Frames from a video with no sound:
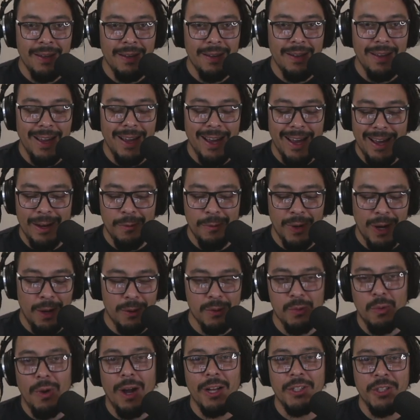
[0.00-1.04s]
And when I was
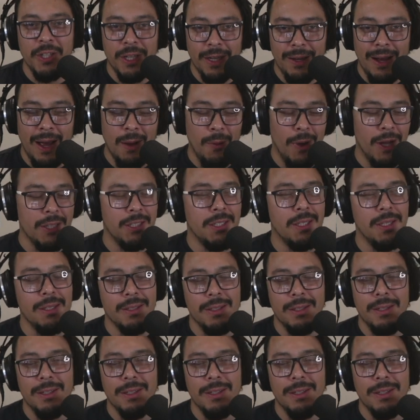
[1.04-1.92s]
watching it, I watched it as an